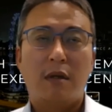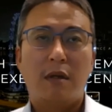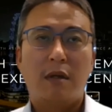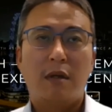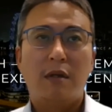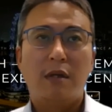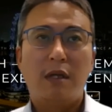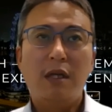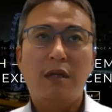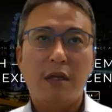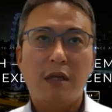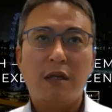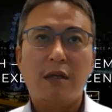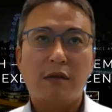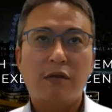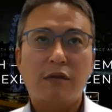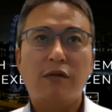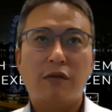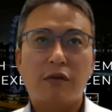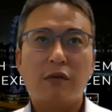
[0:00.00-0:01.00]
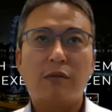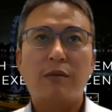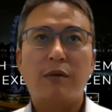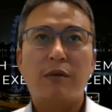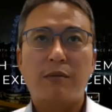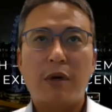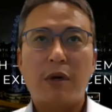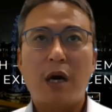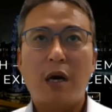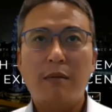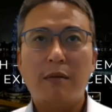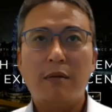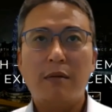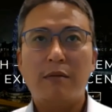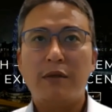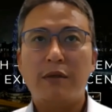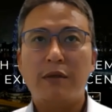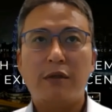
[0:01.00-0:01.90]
This is to solve the problem in